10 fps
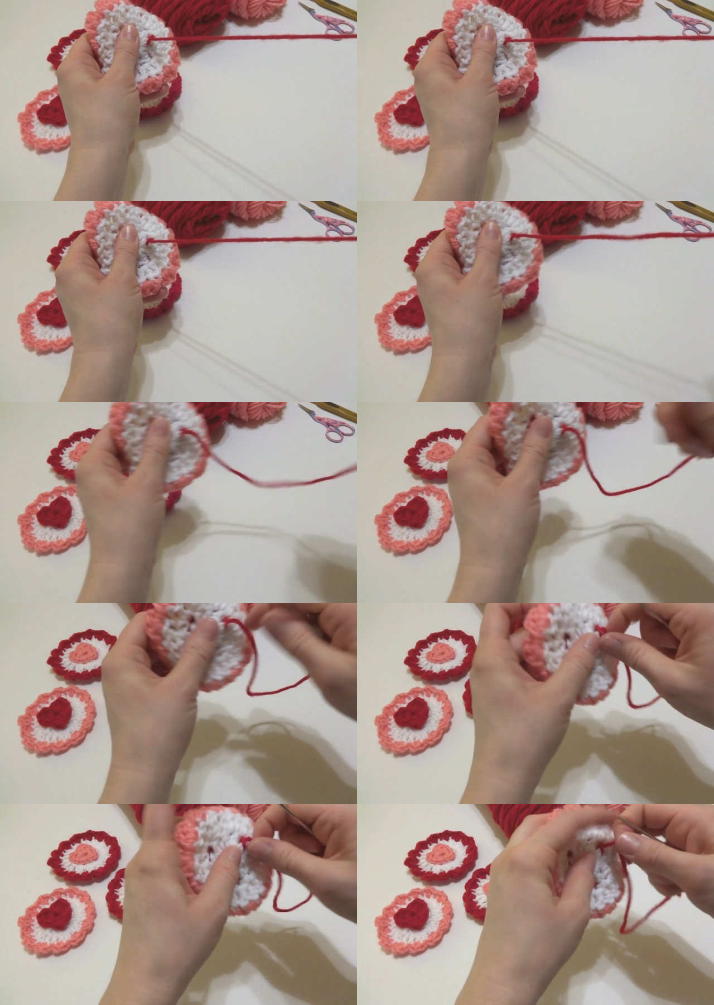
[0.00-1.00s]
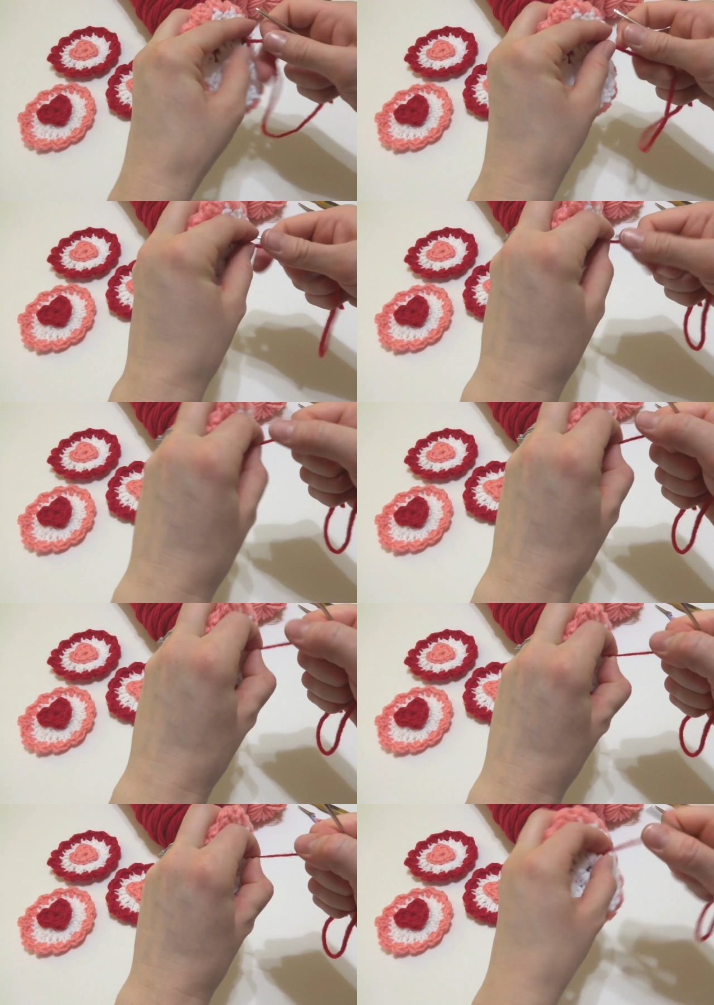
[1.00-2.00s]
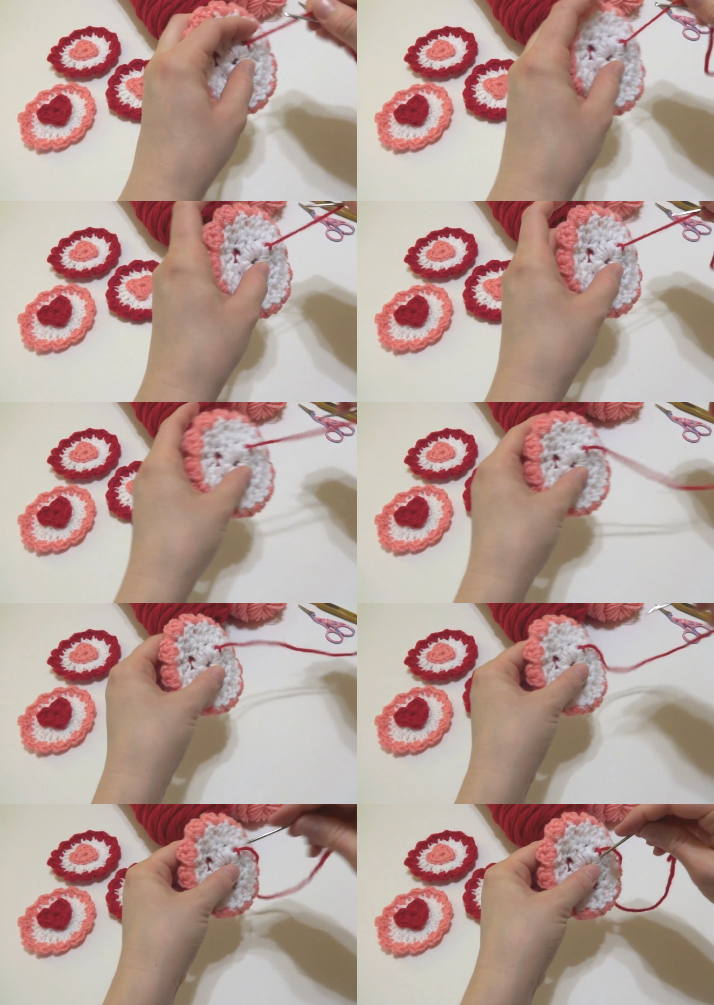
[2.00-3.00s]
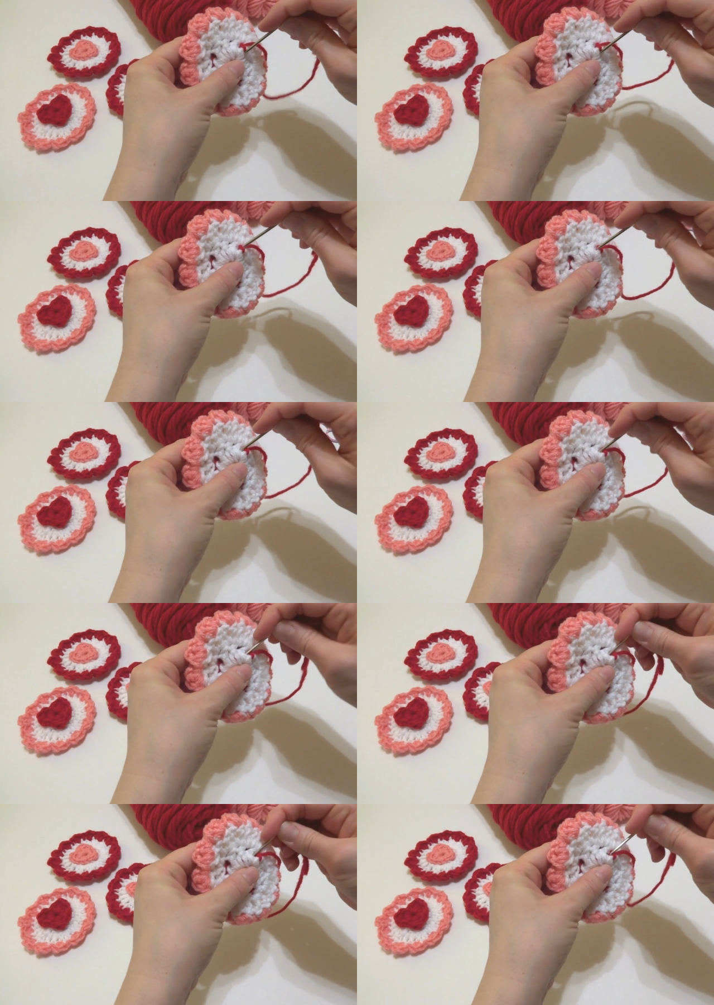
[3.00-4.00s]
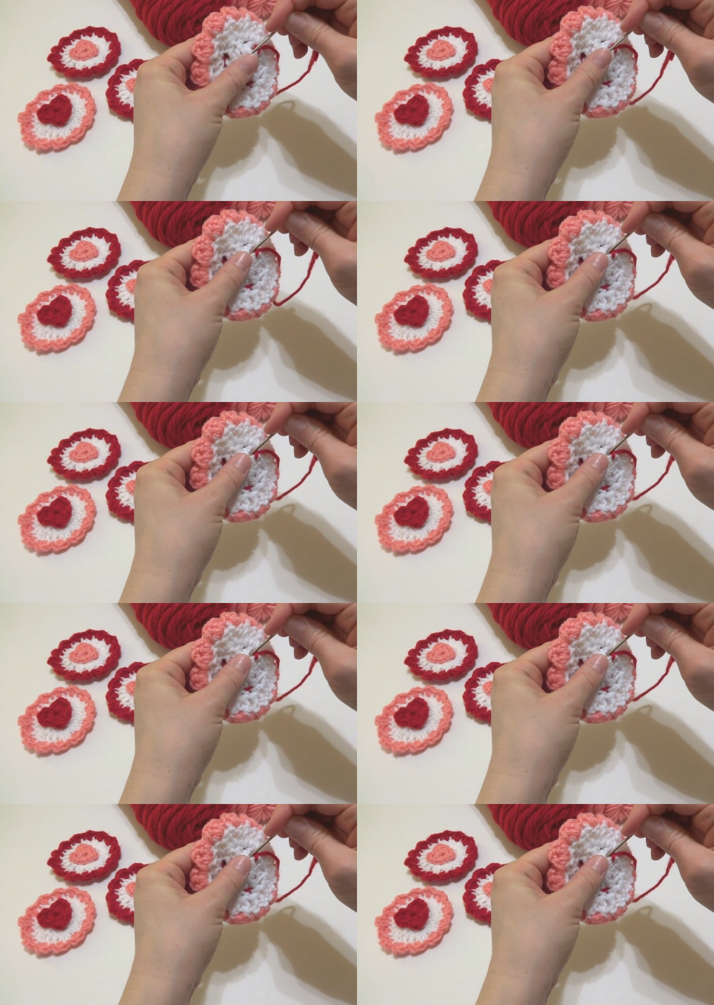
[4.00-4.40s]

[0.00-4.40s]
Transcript: [unreadable: no face in view]